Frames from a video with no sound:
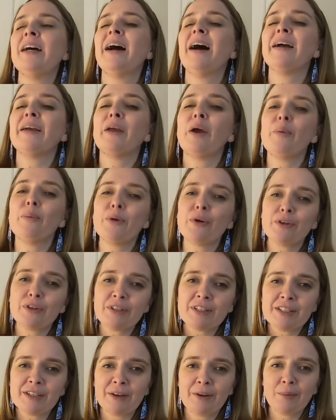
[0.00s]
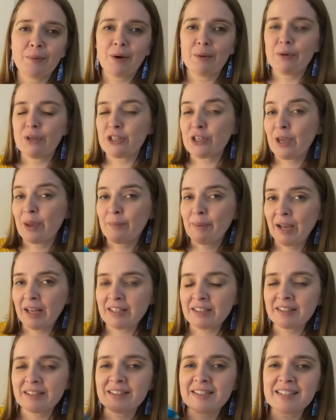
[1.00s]
a community where we share
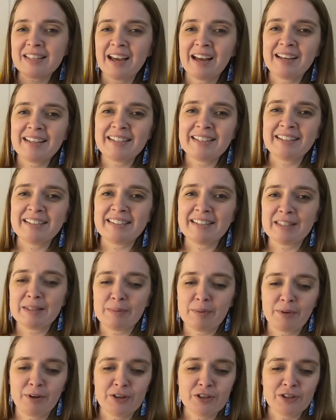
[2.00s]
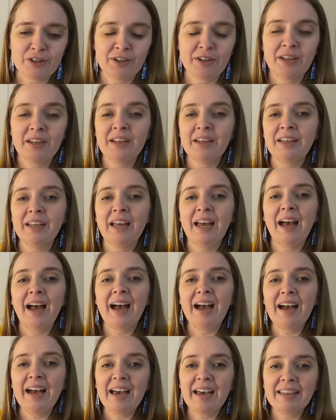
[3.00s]
patterns, ideas, inspiration,
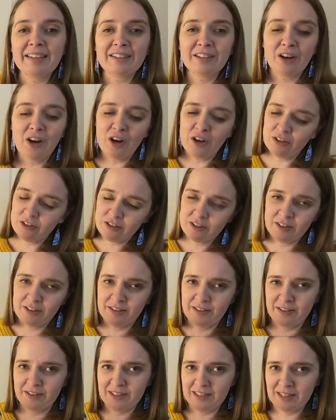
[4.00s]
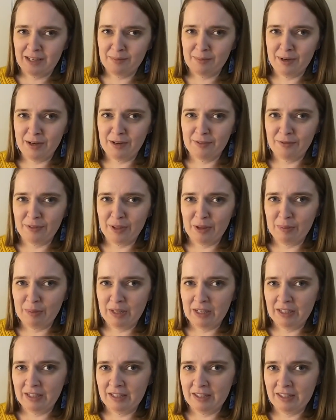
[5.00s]
and also some of the
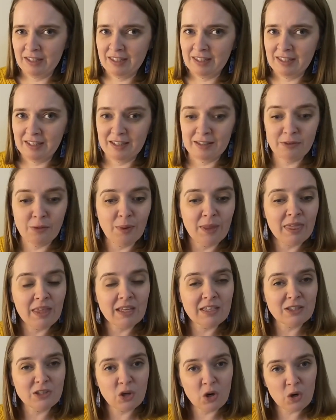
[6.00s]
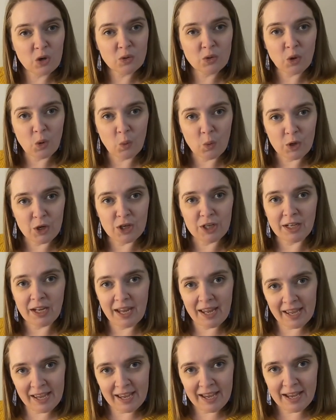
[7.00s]
behind the scenes for when things don't work
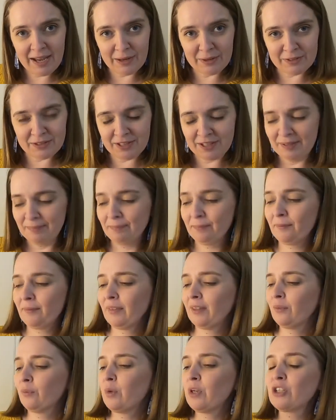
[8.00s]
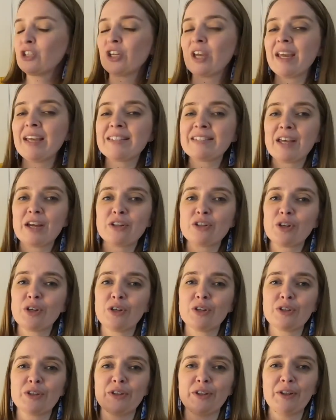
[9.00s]
out, which is a
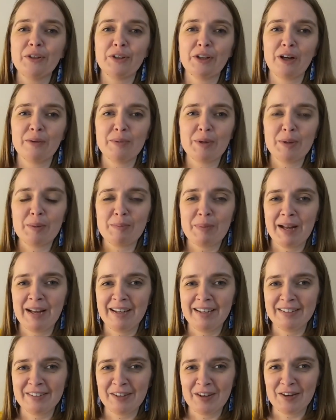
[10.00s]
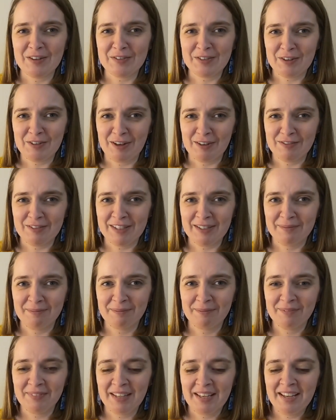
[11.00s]
total normal part of crafting.
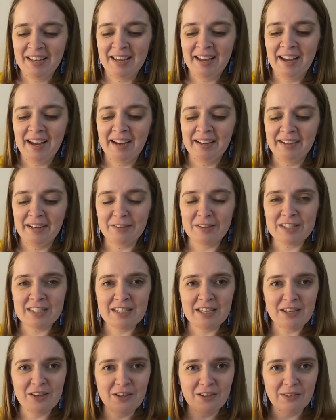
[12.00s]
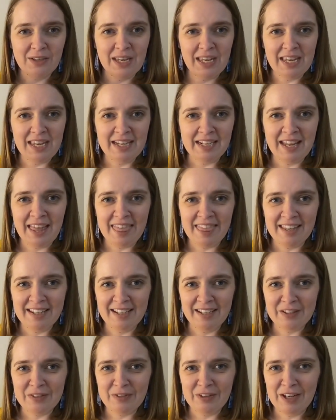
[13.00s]
And I will see you in the
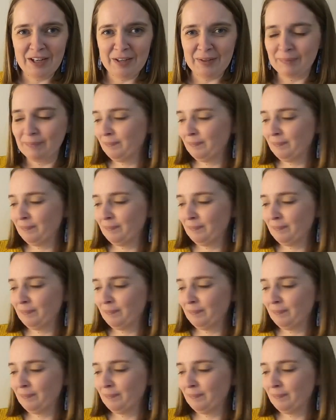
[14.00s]
next video.